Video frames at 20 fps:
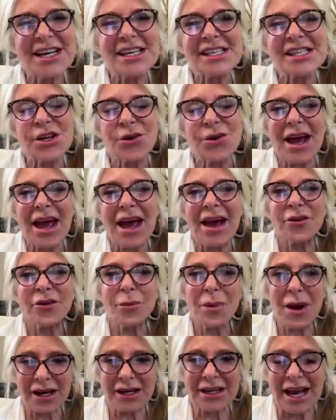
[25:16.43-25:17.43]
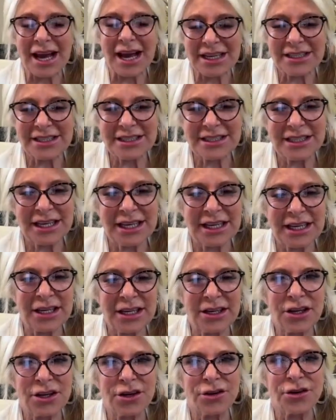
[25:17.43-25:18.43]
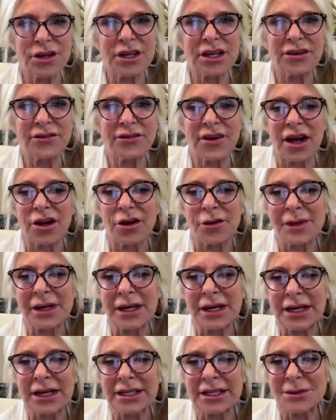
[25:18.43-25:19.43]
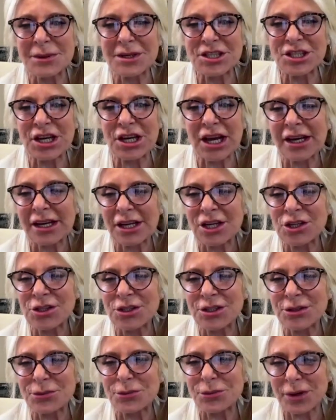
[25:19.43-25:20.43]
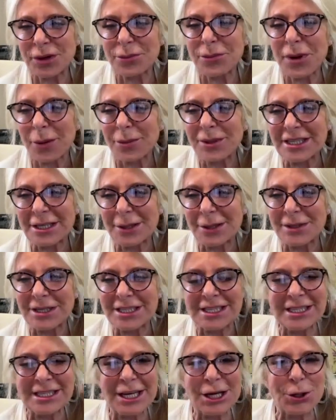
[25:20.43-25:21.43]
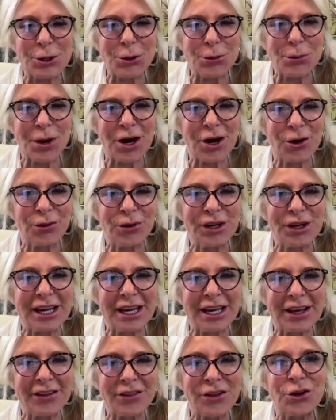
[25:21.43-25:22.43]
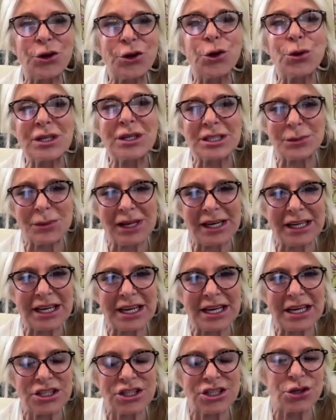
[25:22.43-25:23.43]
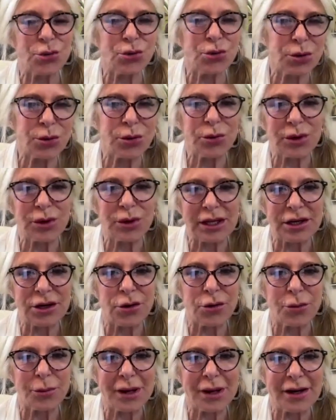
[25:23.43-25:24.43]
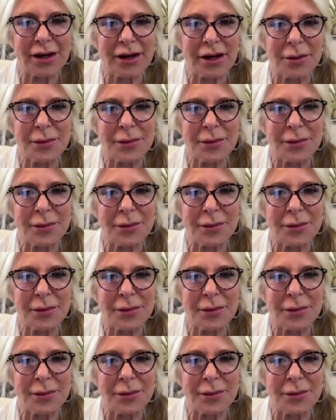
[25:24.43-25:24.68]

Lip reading: So I have a podcast, and you can follow me. Especially, I'm going to do probably something today or tomorrow, looking at the newest medication and what do we really know about it.